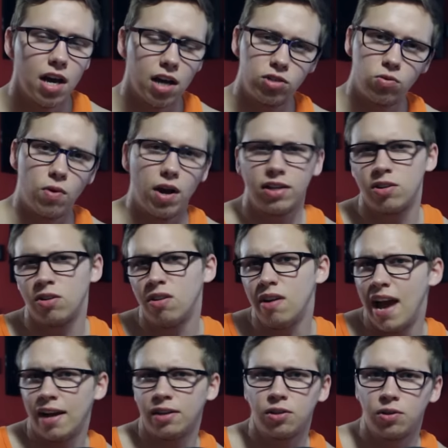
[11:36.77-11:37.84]
a director, an
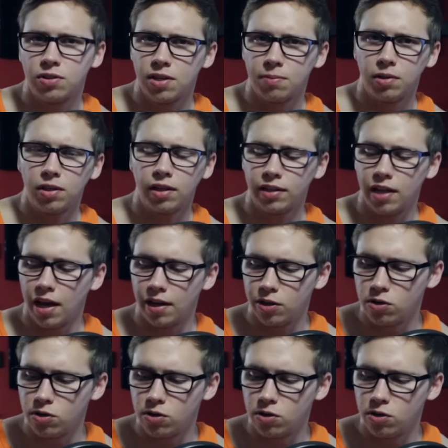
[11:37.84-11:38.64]
actor, or something like that.